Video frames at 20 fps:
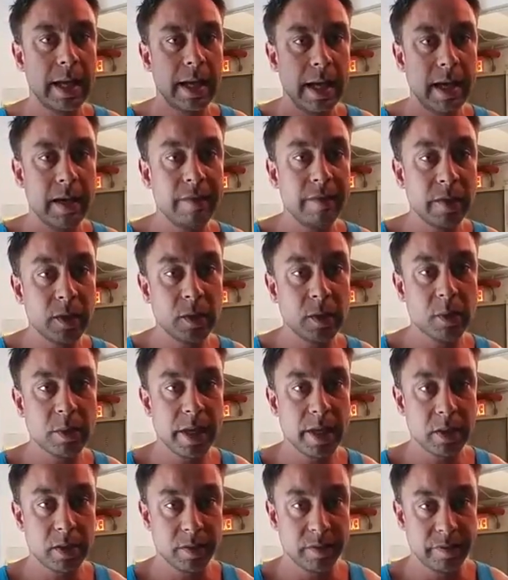If you
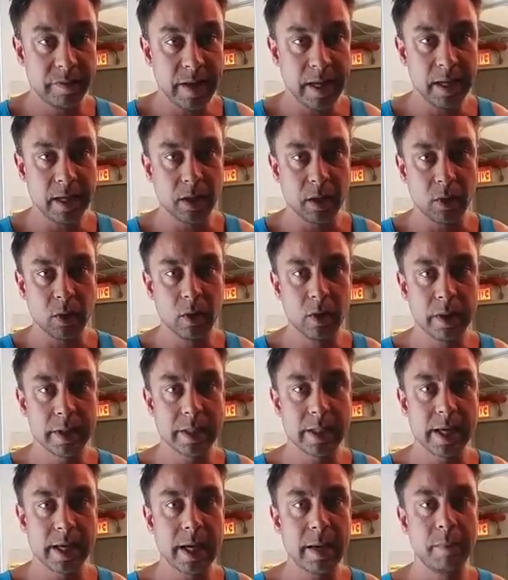train to failure all the
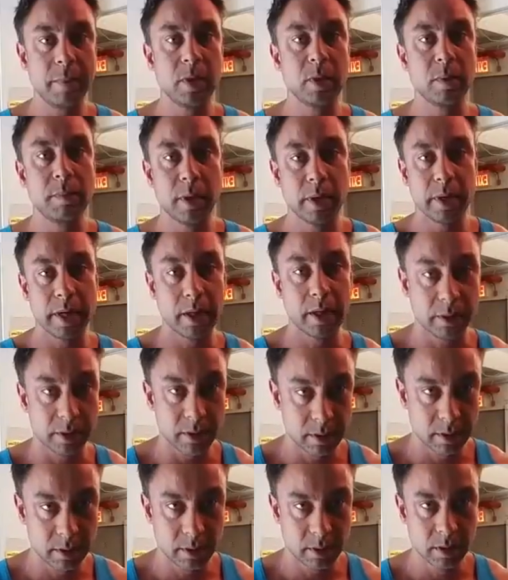time, you burn out.
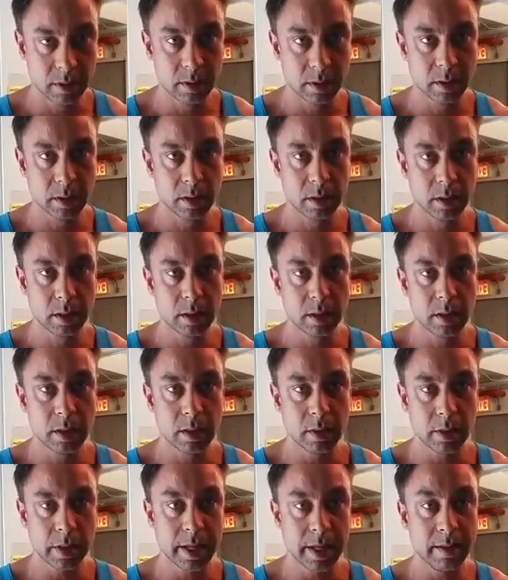
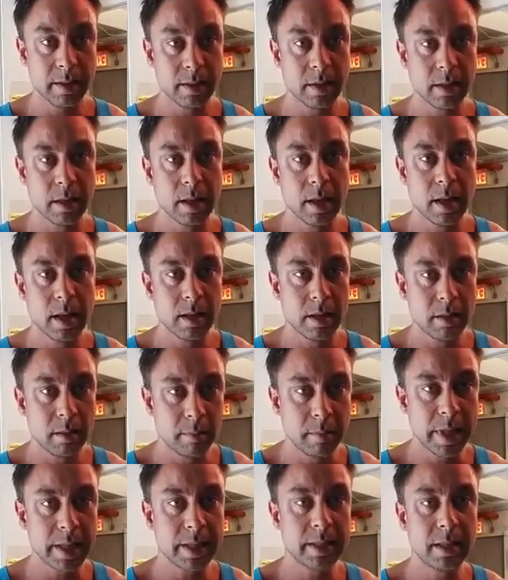Okay?
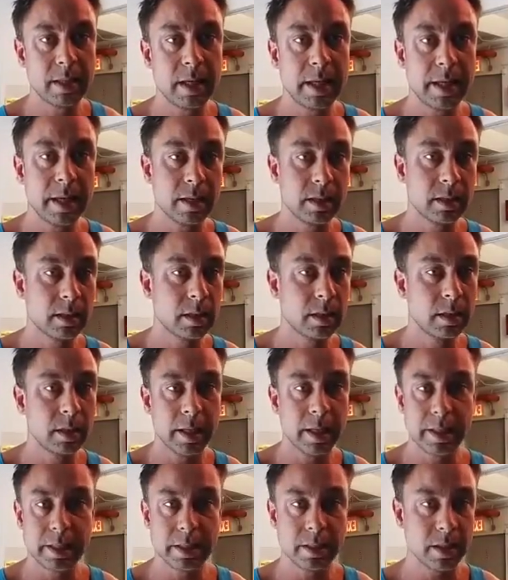Mentally,
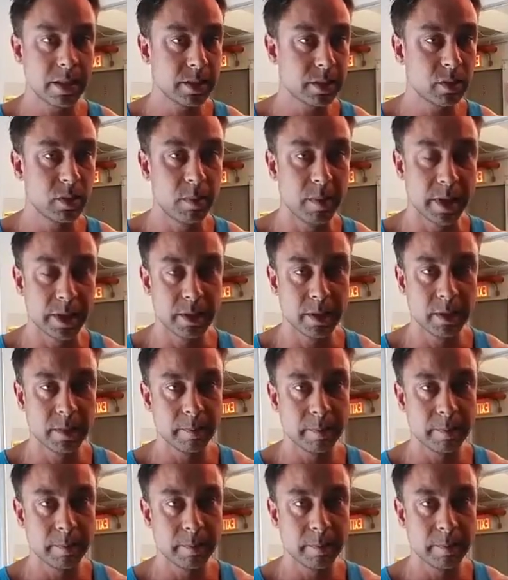it's just too much.